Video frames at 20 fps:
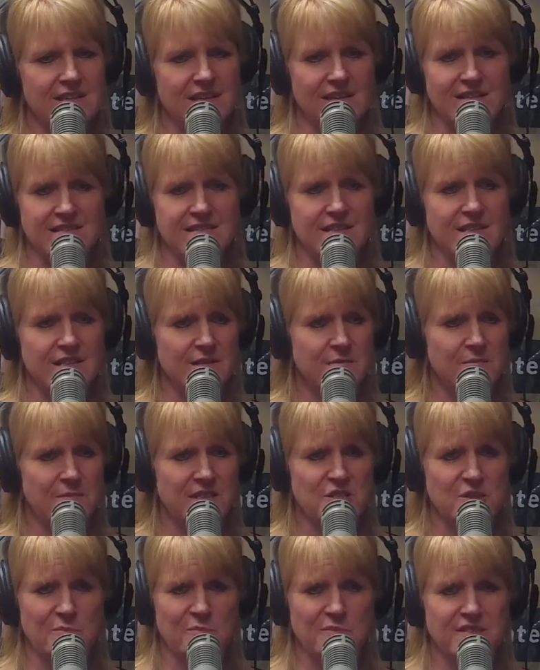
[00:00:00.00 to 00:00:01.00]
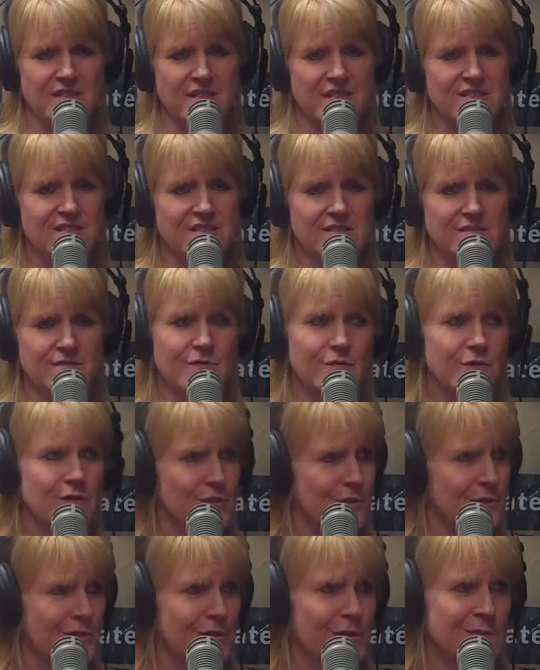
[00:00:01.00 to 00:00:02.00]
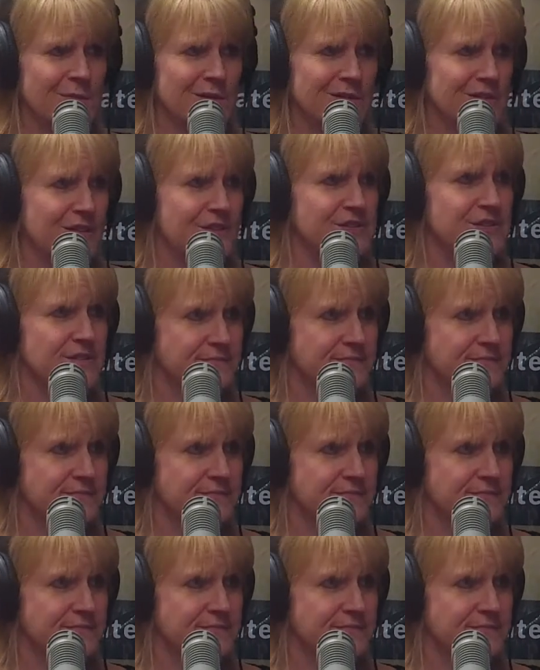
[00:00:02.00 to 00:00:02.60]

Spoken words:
excellent budget protection for your homeowners.